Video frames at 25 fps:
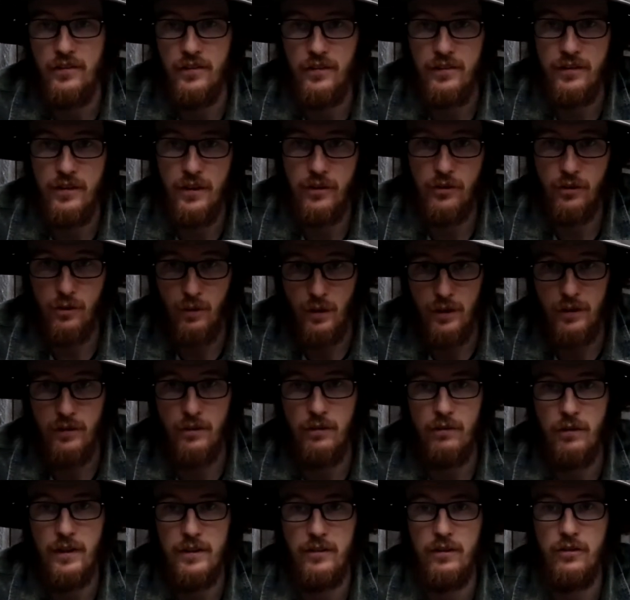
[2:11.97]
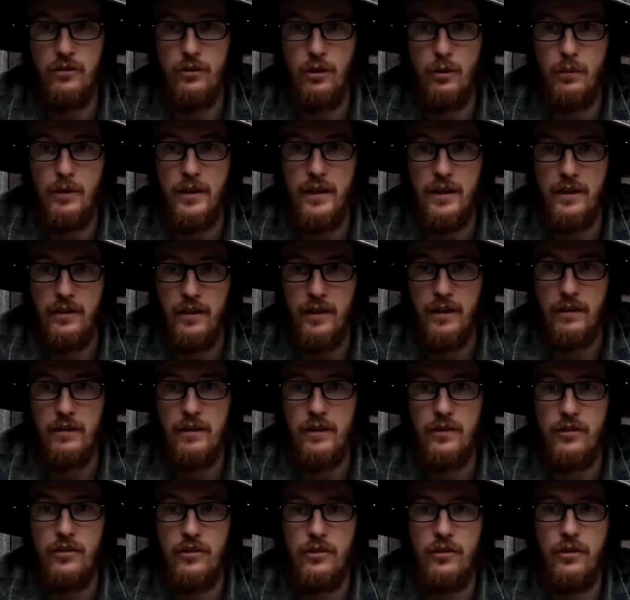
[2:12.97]
It does quite like to dominate
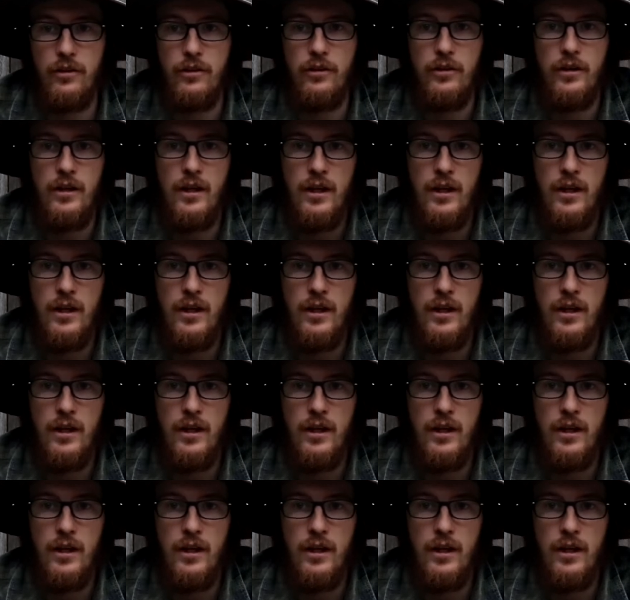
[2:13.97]
areas, so